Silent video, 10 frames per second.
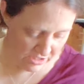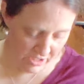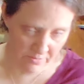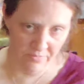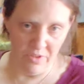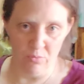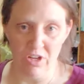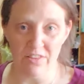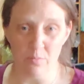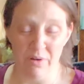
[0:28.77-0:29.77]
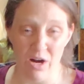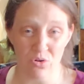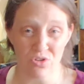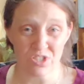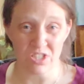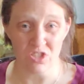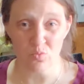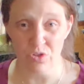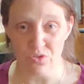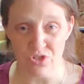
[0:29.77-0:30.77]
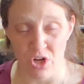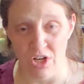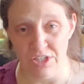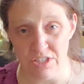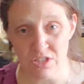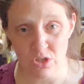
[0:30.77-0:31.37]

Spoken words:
Yep, and we got the power assist wheels on it